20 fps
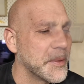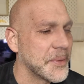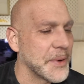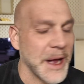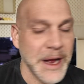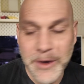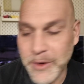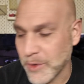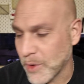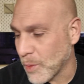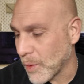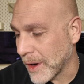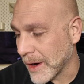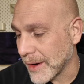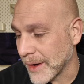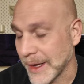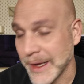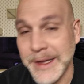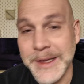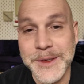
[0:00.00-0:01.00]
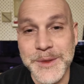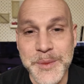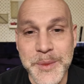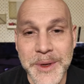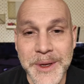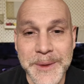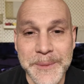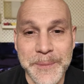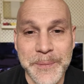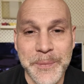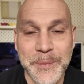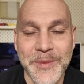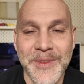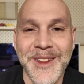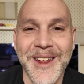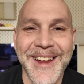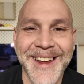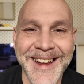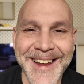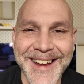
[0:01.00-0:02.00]
I don't know where it is, but
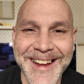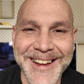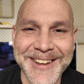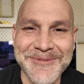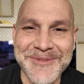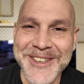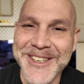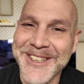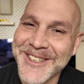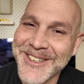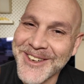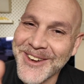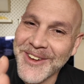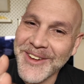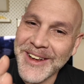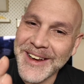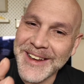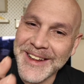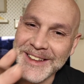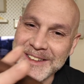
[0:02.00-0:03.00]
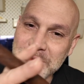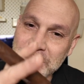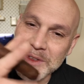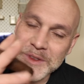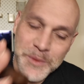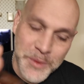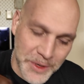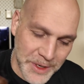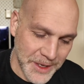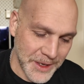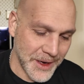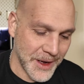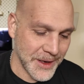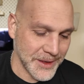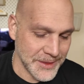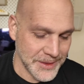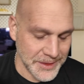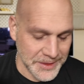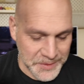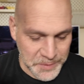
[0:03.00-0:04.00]
I'm just joking. This one's pretty
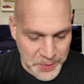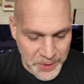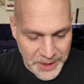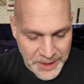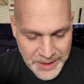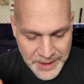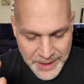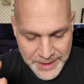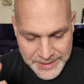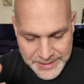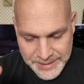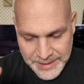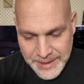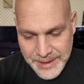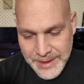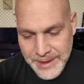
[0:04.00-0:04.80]
nice. It's pretty nice.